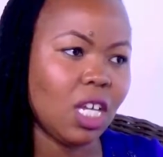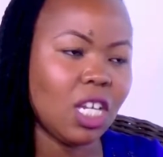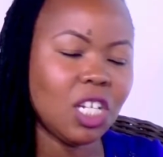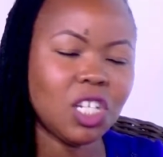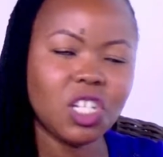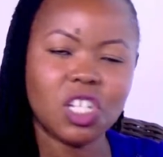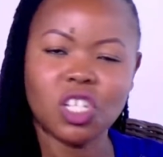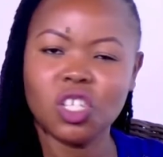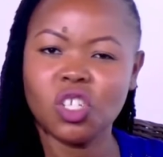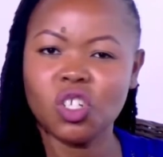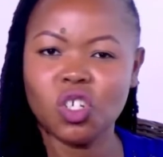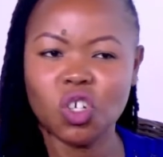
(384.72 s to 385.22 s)
It
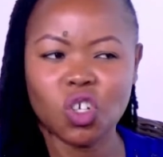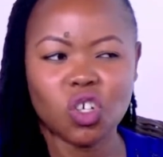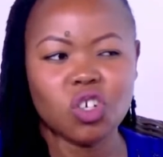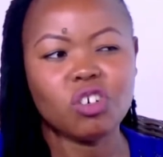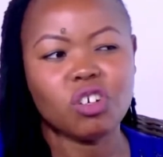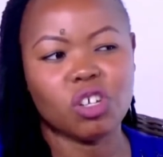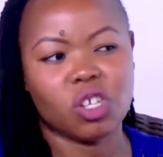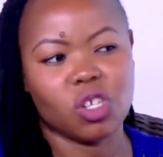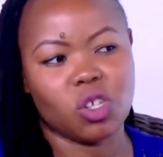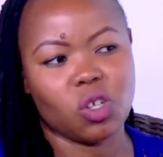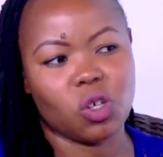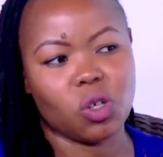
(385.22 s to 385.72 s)
is not
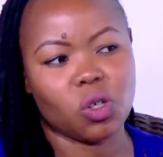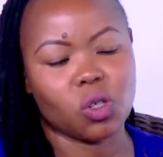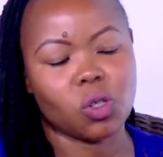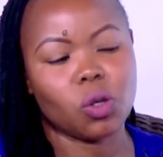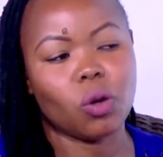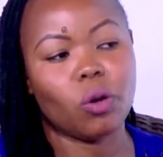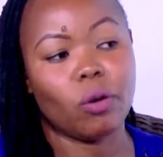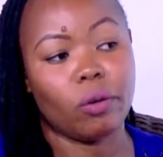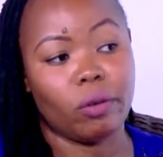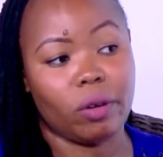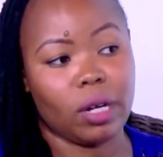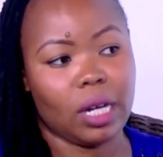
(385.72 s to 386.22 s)
resource
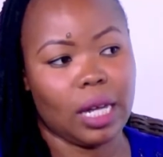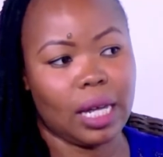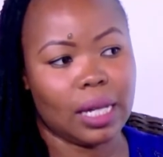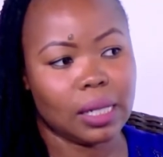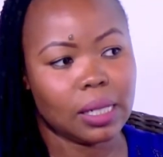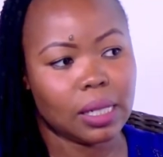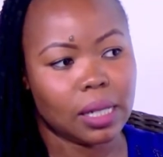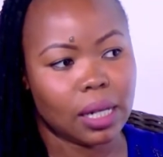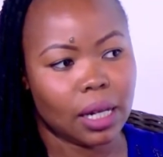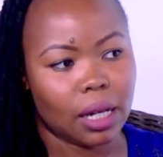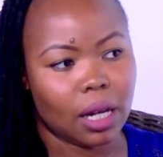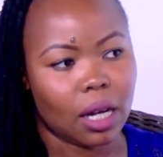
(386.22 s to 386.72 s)

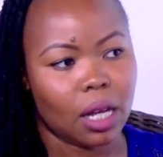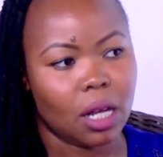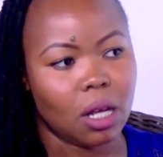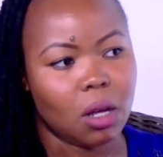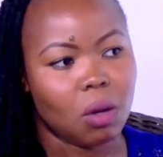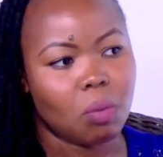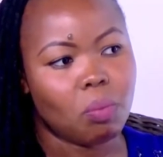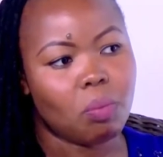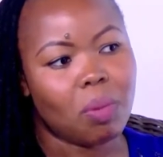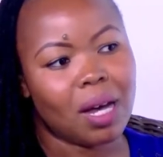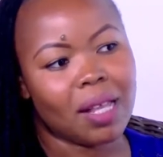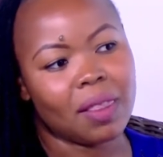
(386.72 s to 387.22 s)
oriented,
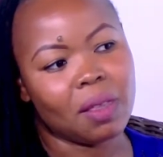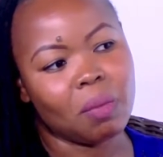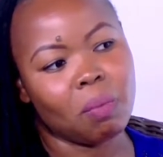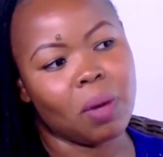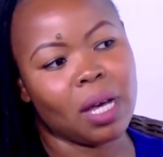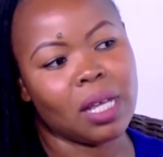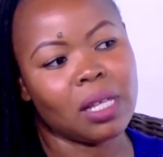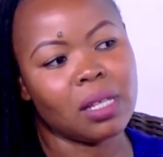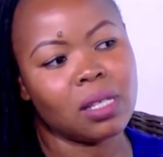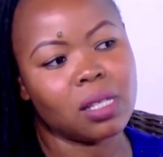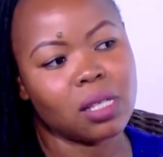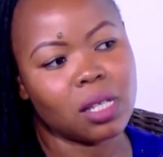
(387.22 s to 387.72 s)
but the
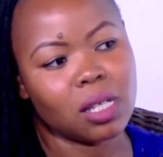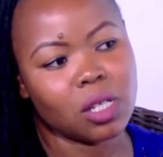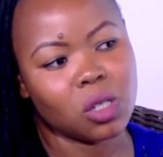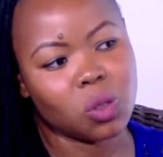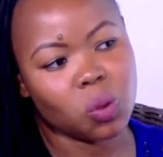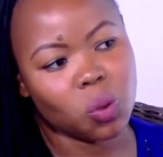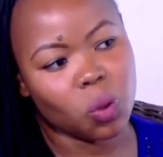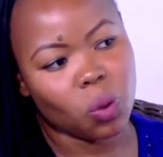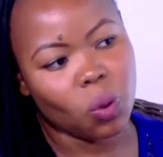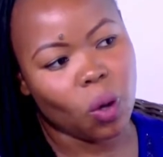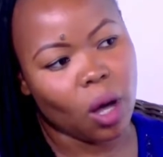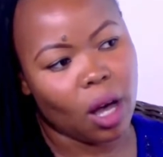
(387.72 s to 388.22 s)
mindset
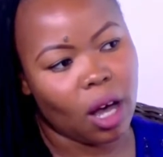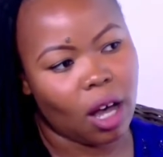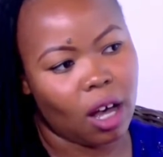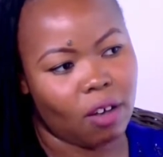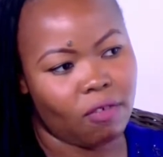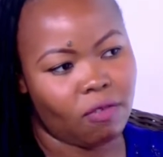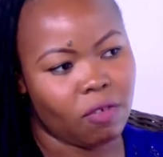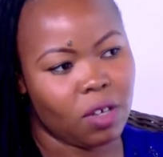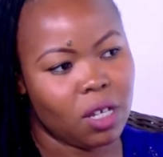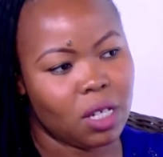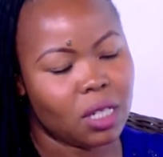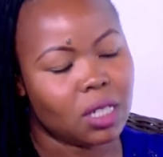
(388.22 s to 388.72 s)
you
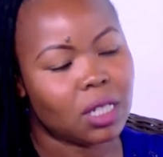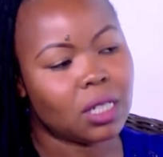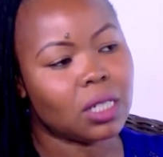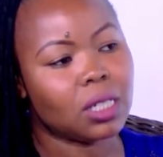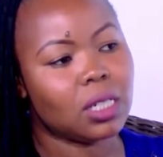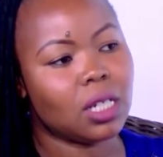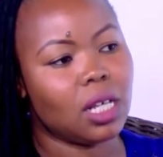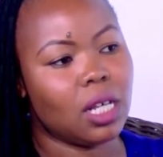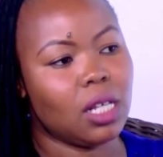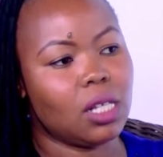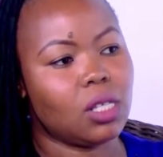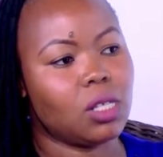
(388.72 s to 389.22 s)
have
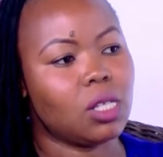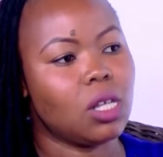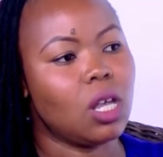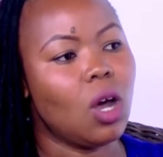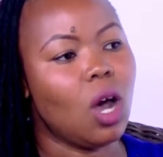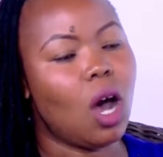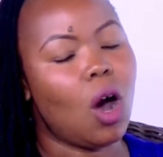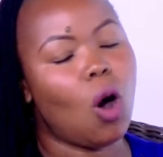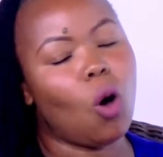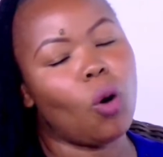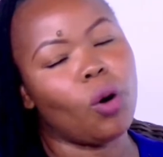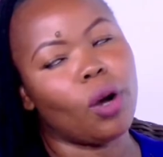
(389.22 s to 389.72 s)
dictates
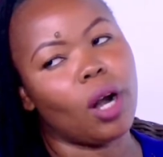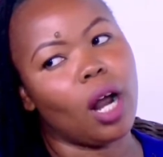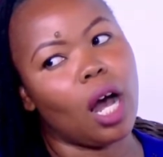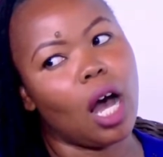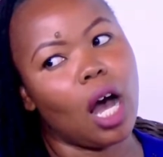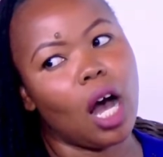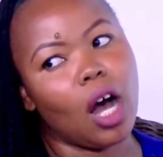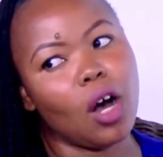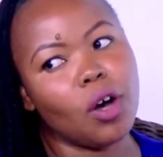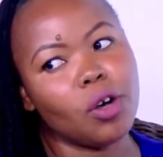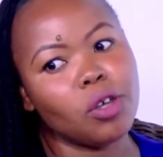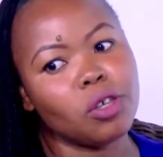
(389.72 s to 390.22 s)
on
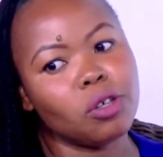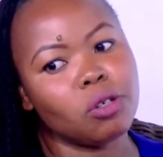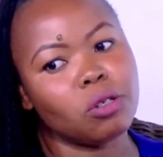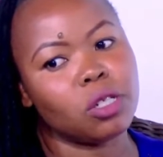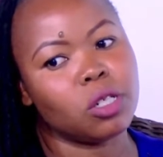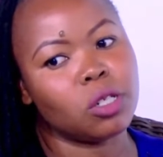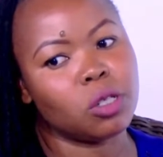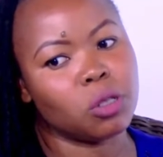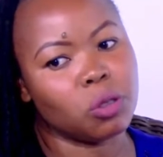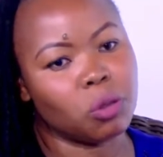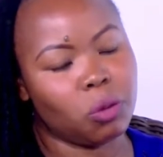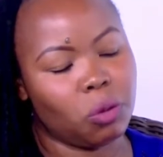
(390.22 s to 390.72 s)
how you'll
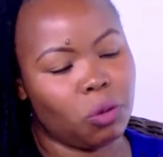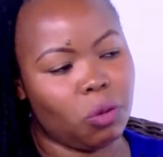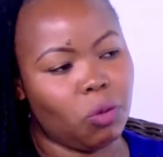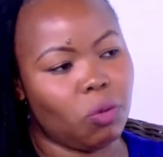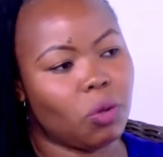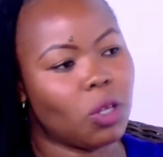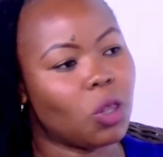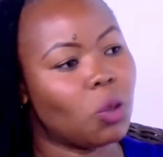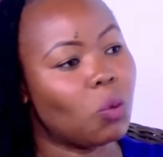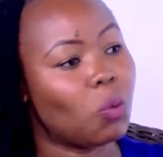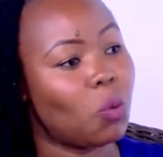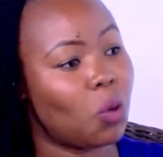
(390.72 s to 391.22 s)
do
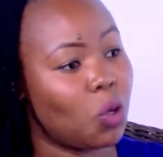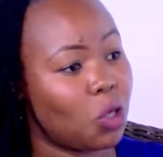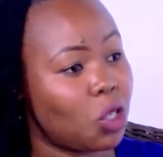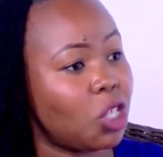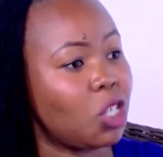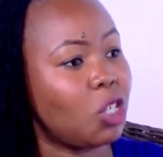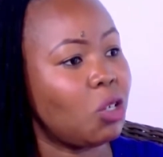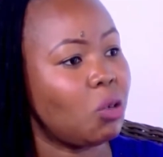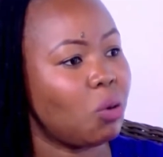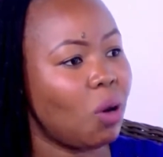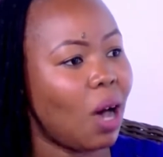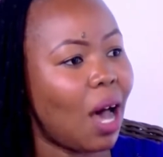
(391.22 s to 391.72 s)
with what
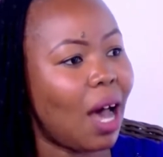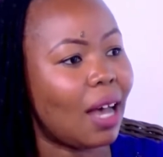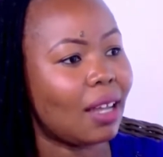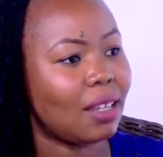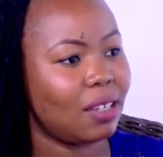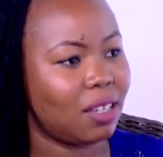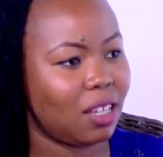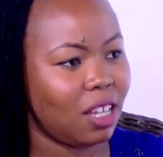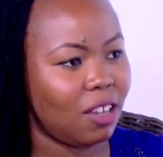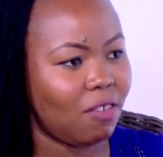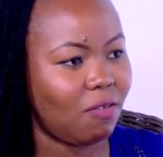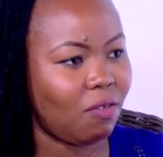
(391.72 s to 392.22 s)
you are
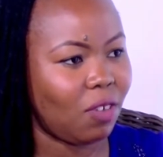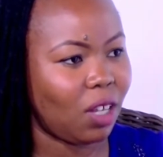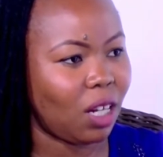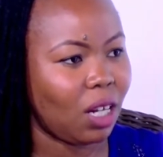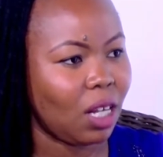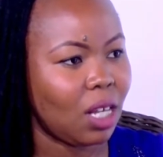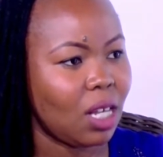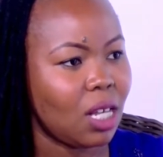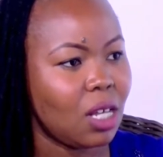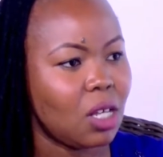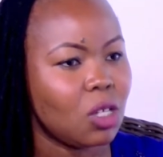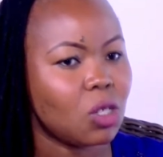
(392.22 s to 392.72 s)

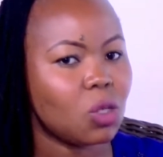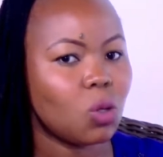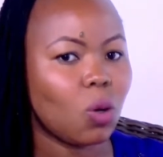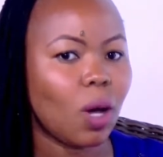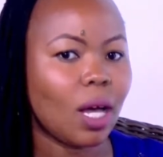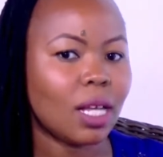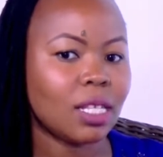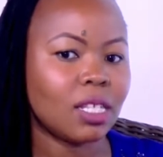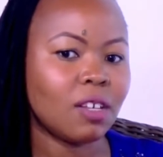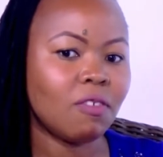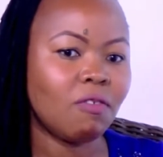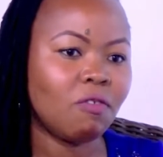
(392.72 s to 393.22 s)
given. So
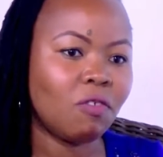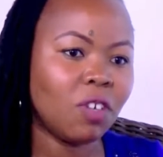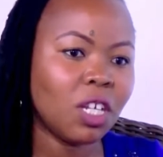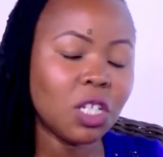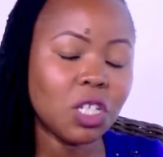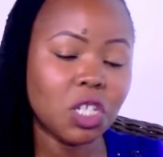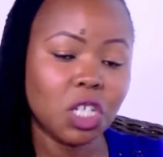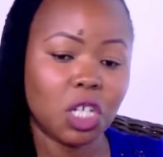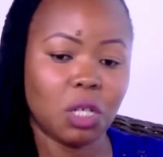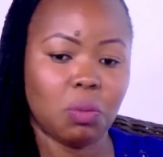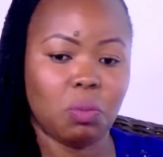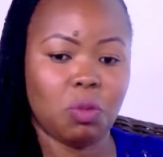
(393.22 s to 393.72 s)
as a
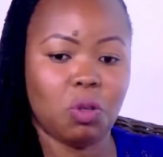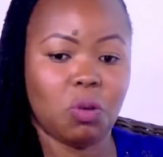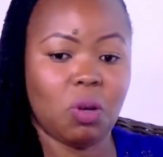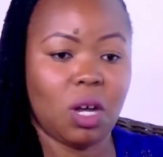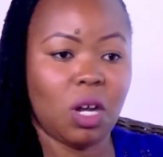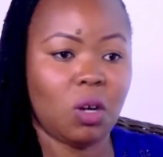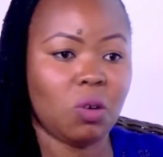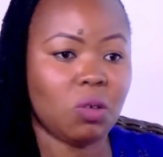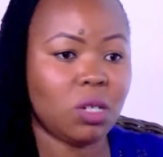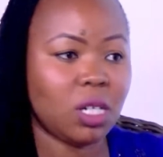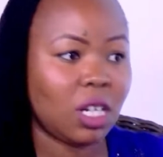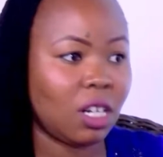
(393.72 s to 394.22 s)
victim, you
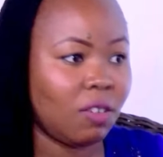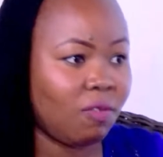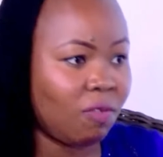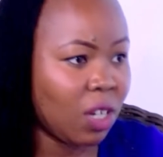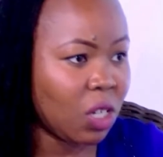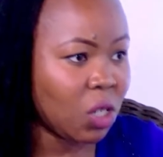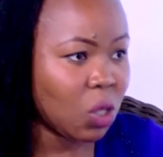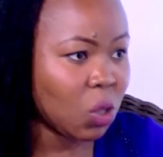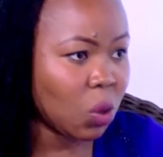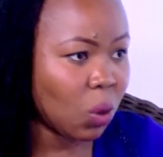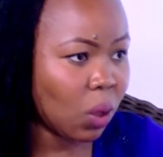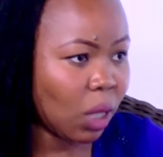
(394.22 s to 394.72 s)
cannot
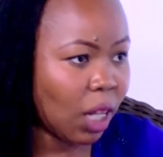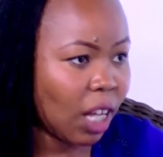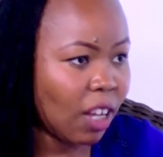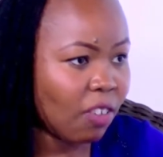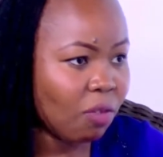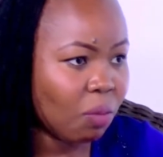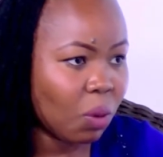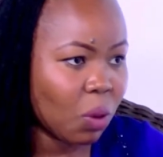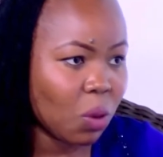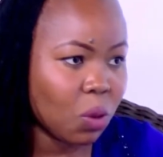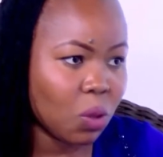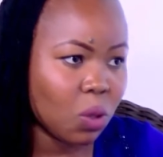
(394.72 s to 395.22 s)
advance your life
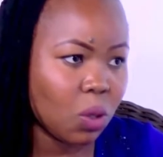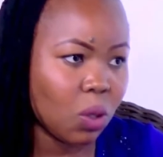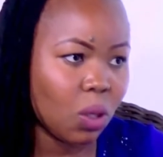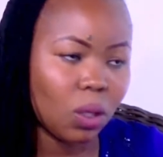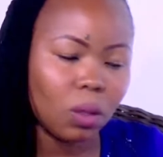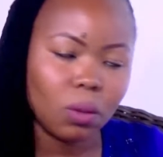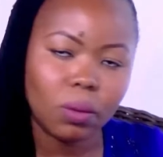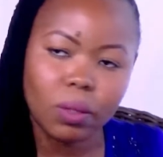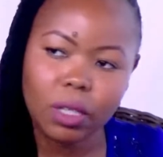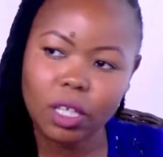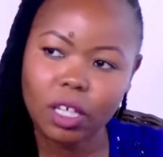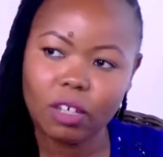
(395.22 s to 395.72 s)
because you're
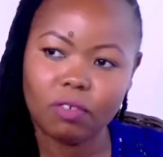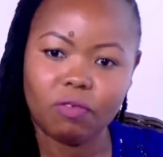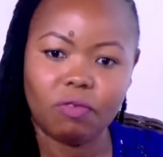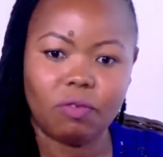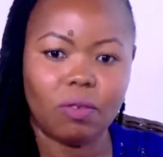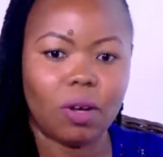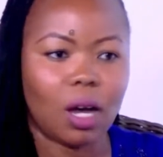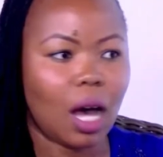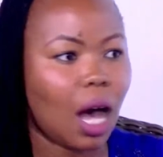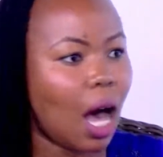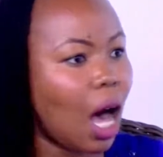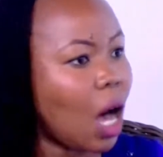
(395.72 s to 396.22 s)
looking
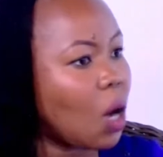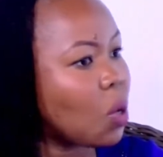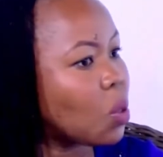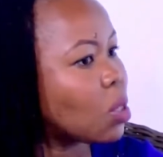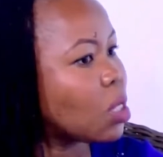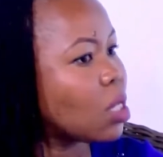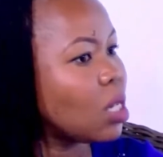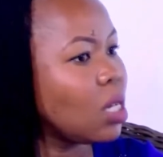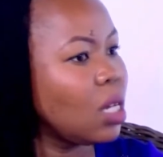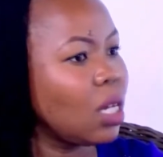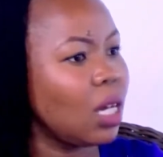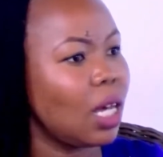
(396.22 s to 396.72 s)

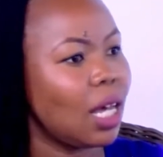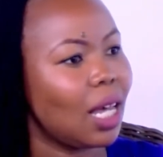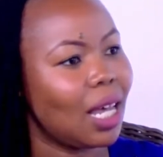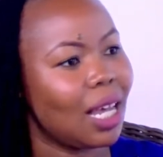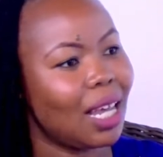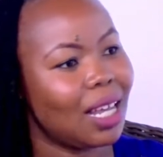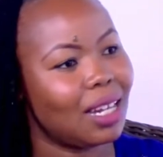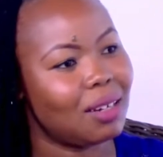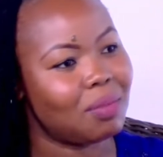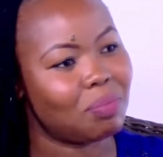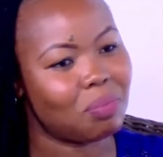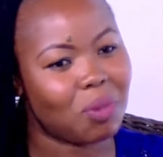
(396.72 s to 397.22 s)
out
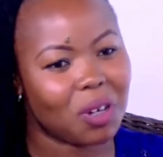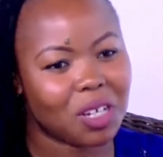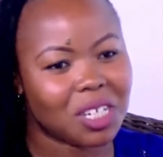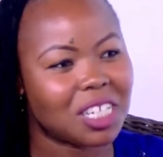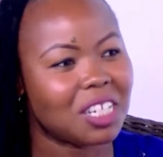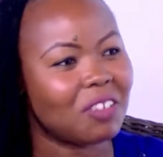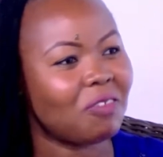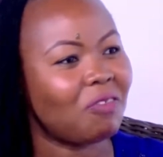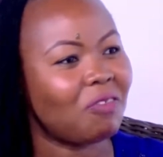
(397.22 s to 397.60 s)
and pointing